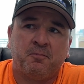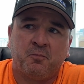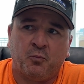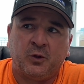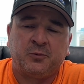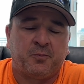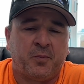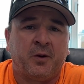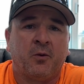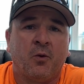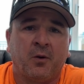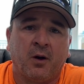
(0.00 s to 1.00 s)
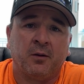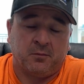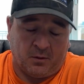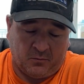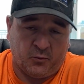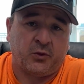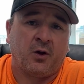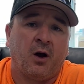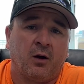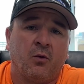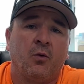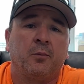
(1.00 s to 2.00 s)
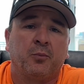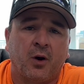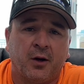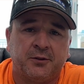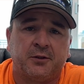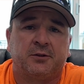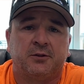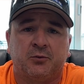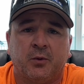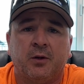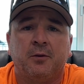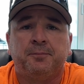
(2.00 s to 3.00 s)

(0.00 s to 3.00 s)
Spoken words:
what's been going on with the ongoing projects as well.